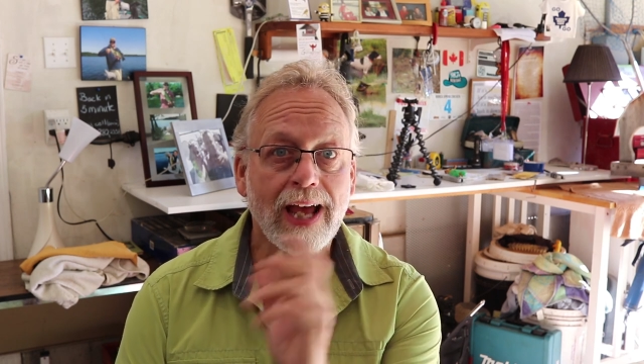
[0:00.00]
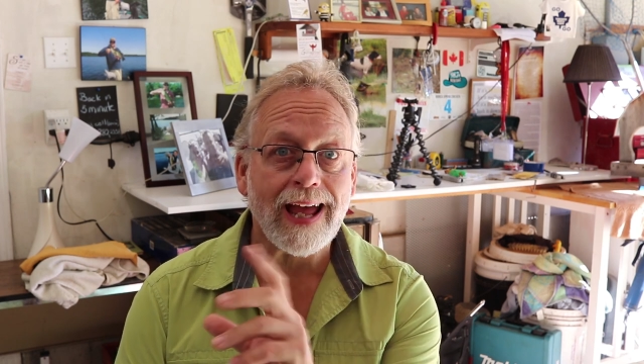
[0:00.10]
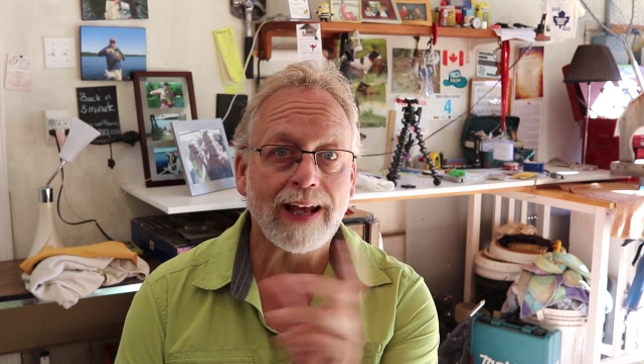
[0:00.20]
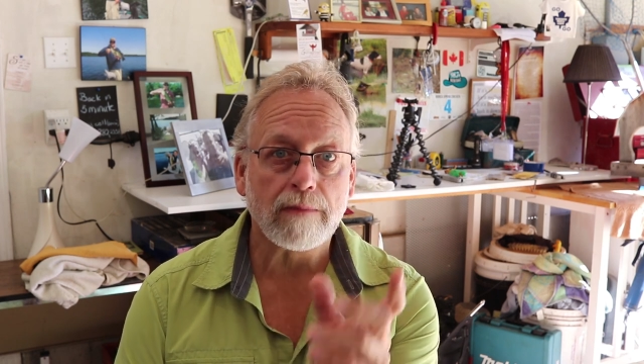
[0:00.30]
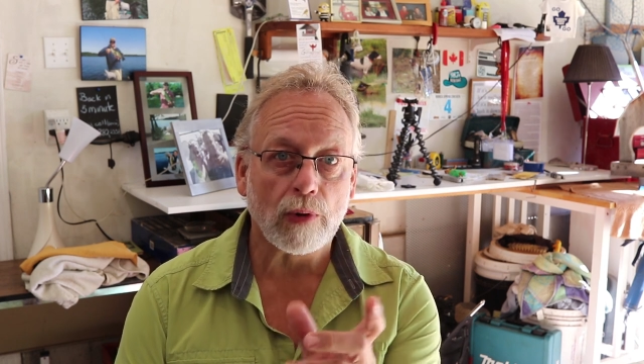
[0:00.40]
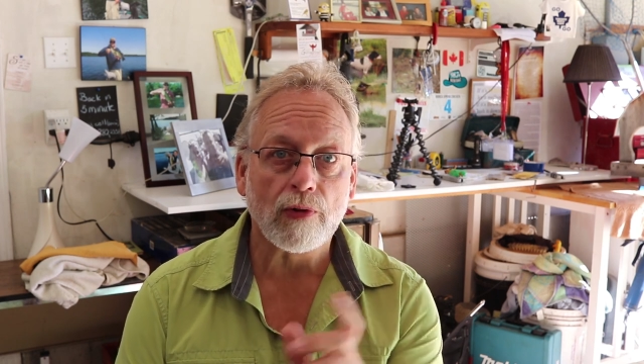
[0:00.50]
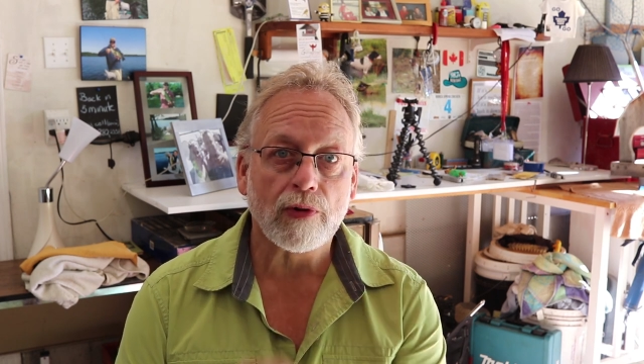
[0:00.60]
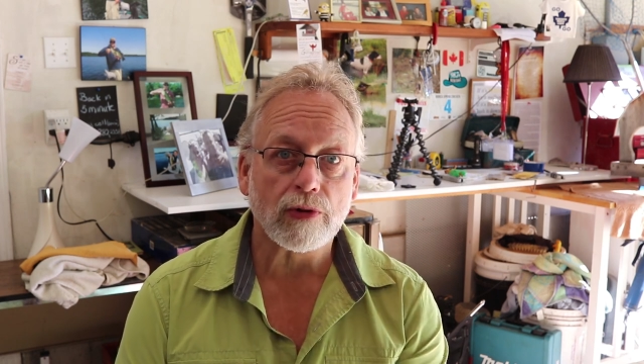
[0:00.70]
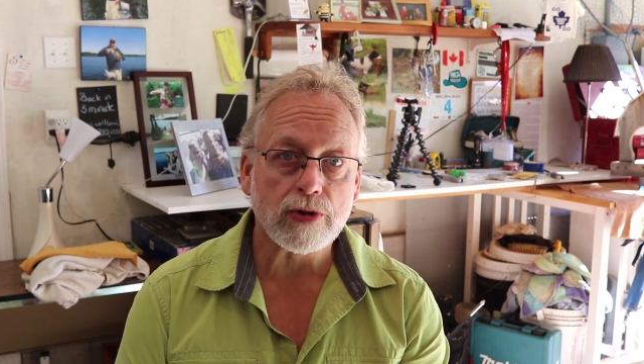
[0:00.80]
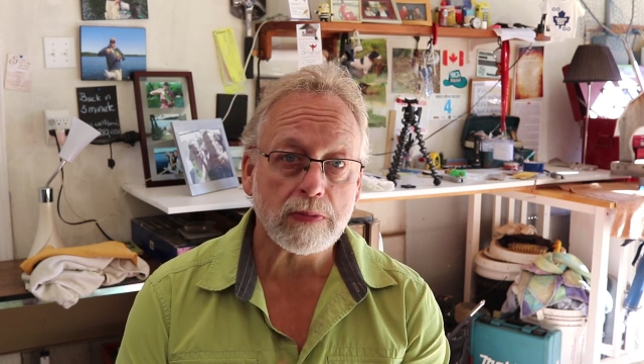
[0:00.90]
and both of
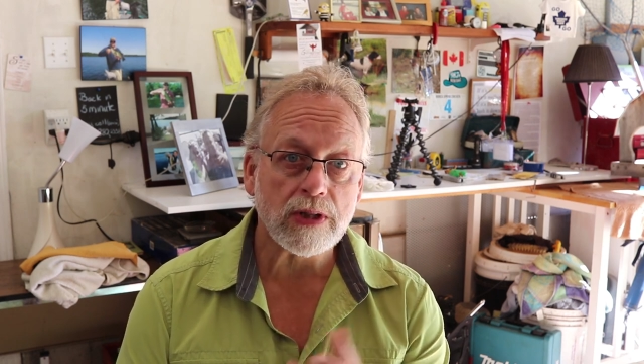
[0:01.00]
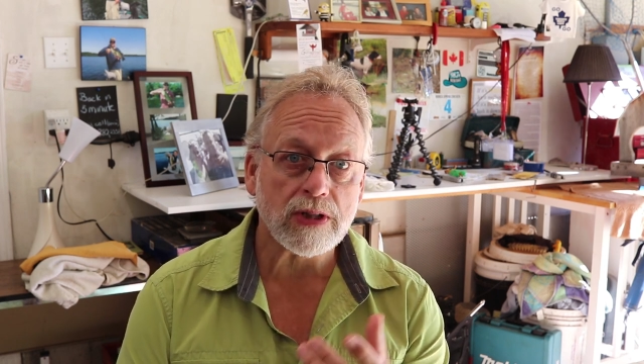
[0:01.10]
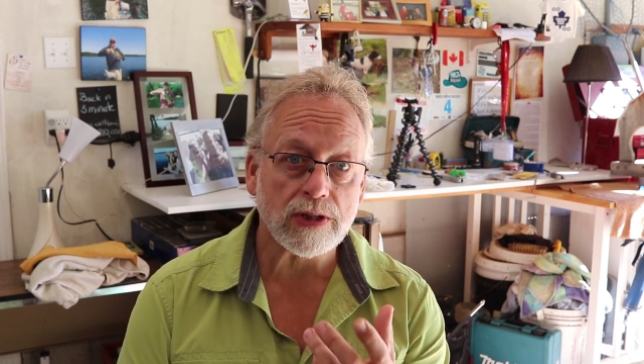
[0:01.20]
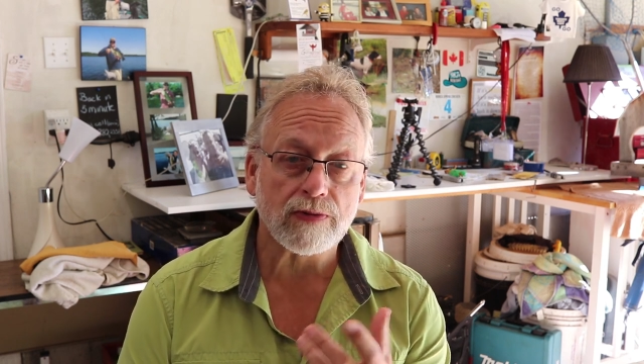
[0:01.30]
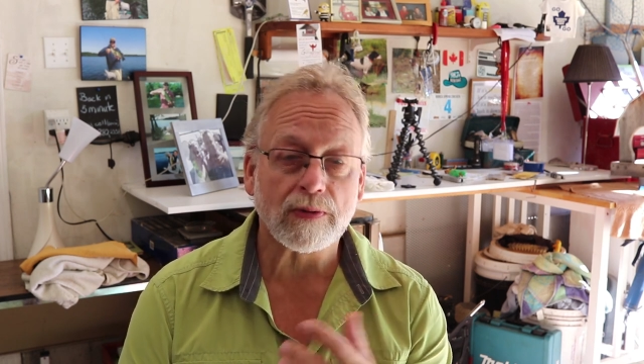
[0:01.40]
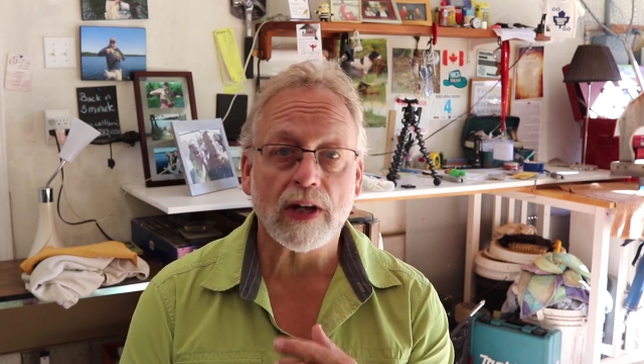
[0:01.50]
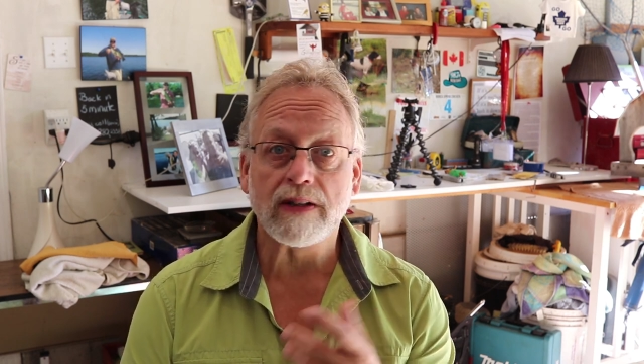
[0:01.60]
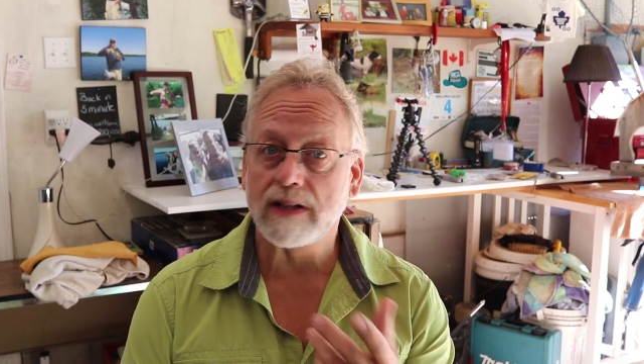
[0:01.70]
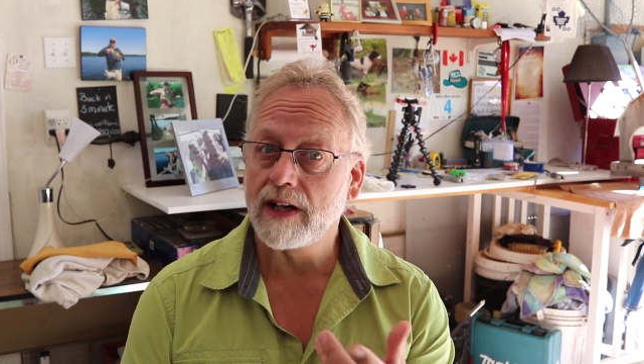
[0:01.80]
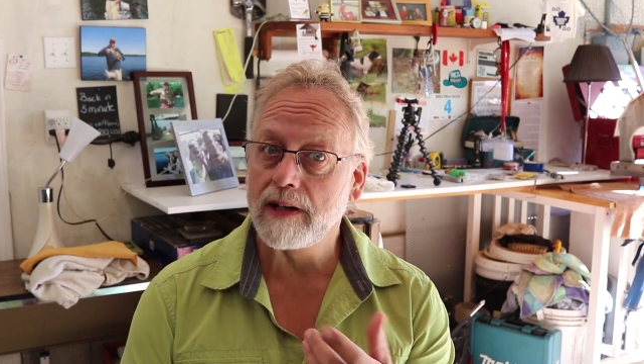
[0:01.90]
those species from
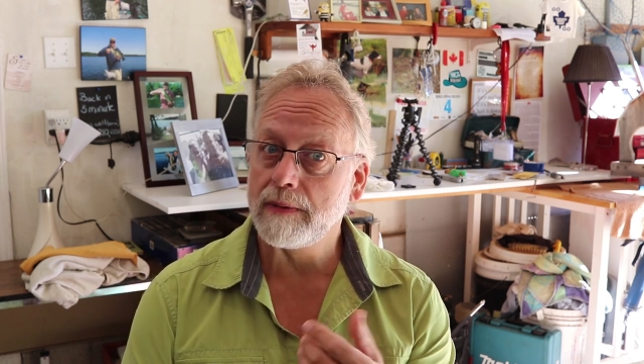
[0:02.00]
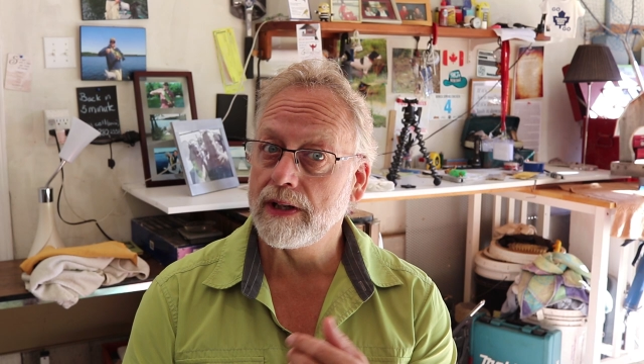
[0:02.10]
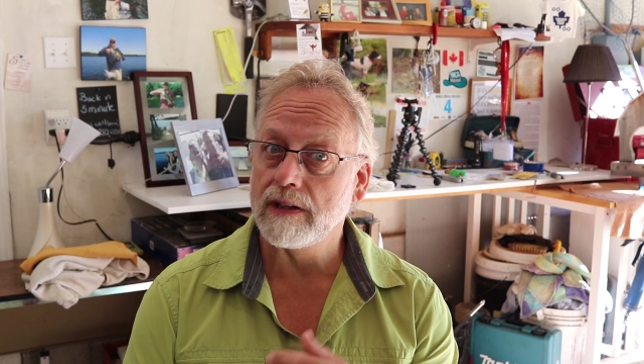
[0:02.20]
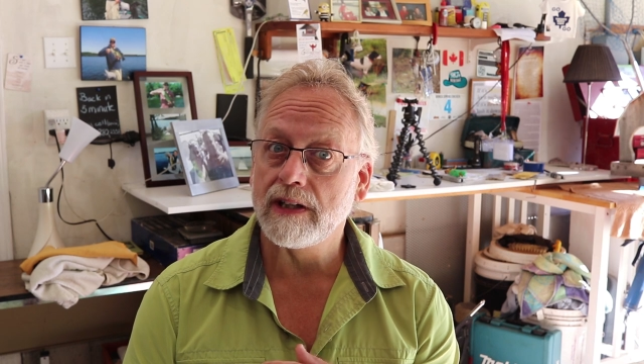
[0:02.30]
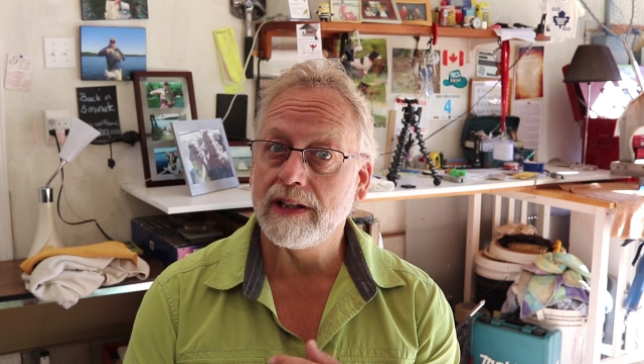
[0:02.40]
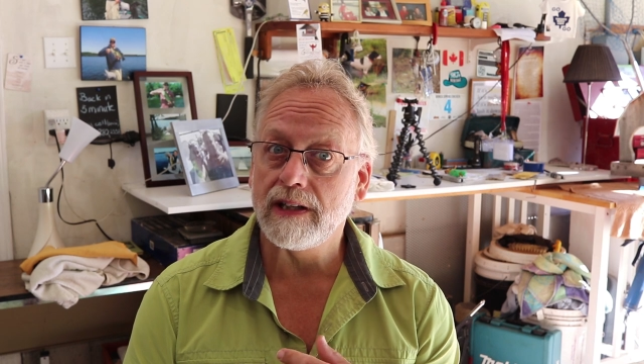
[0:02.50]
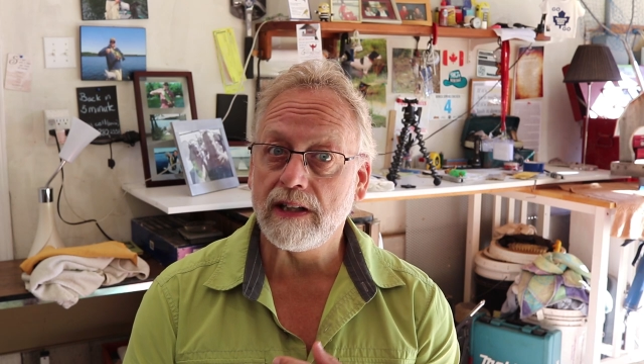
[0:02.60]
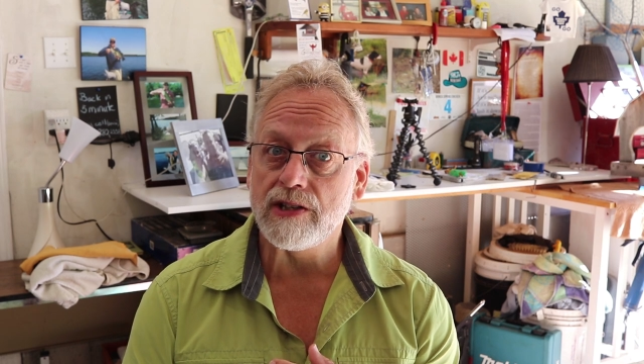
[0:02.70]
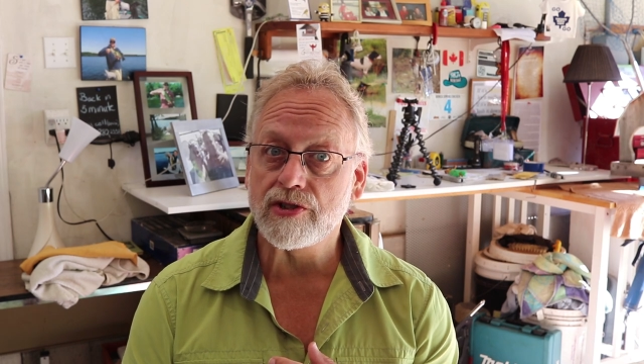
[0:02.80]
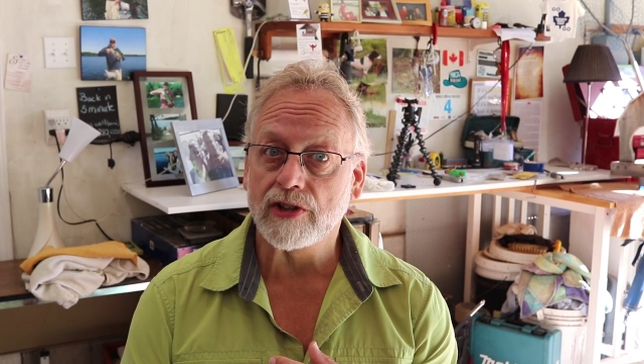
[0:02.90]
time to time here in
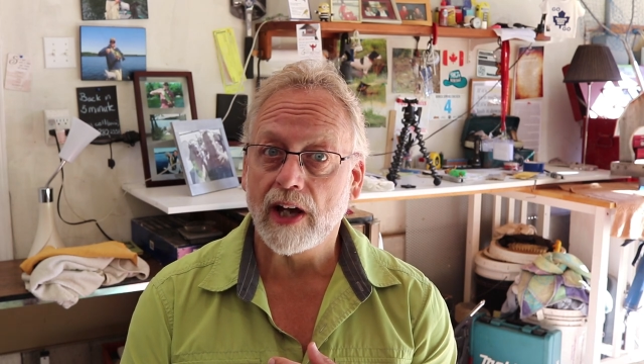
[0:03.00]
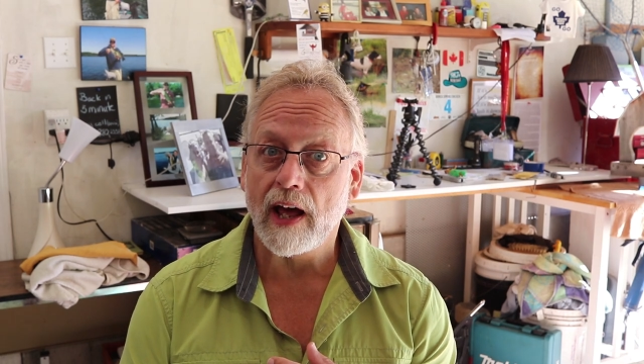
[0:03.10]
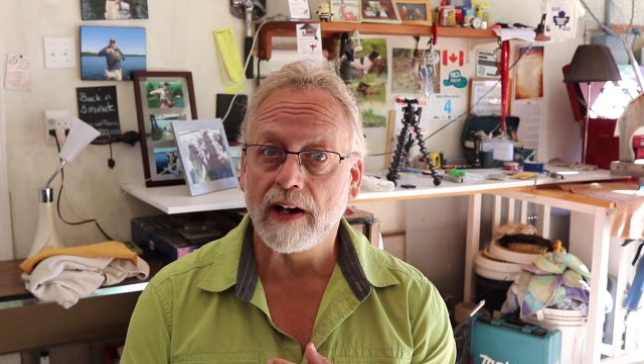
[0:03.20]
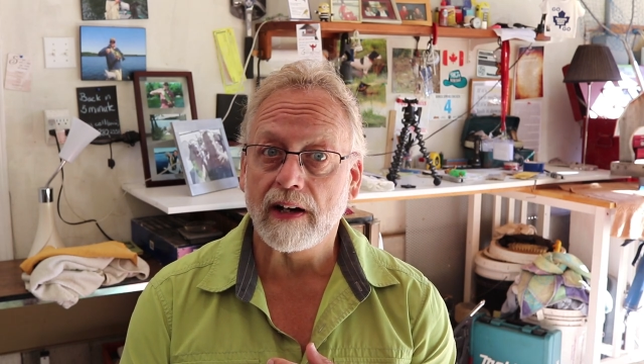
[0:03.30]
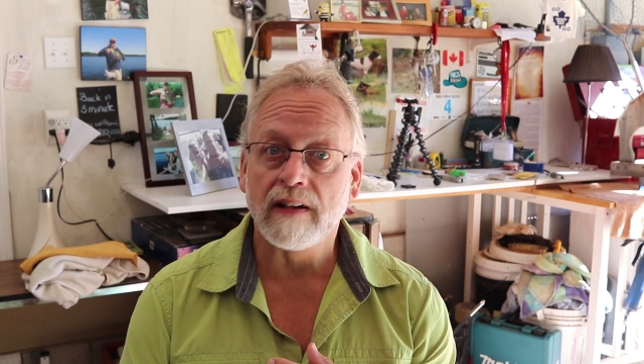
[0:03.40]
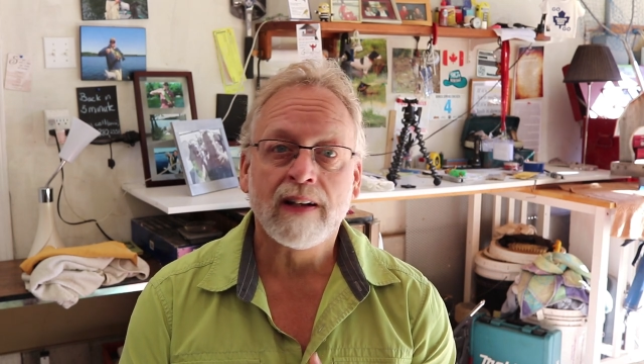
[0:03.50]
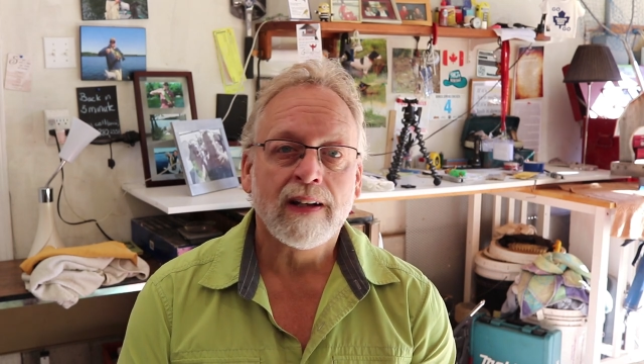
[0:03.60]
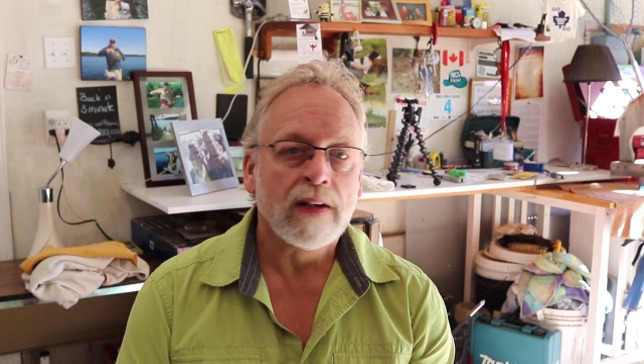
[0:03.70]
eastern Canada.